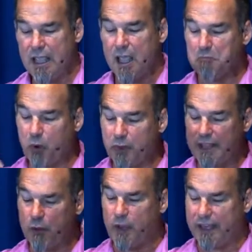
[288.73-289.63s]
But when
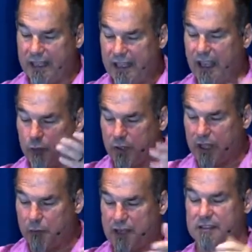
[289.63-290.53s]
they went in, when they
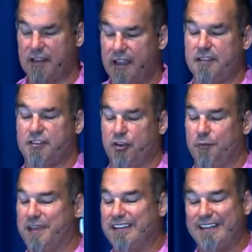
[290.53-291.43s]
went inside the
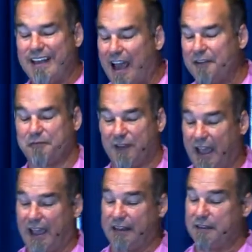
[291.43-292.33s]
tomb, they did not
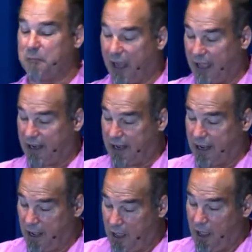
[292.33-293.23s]
find the body
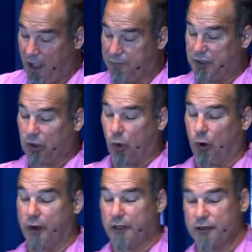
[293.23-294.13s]
of the
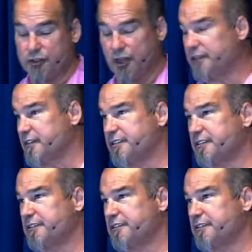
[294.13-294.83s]
Lord Jesus.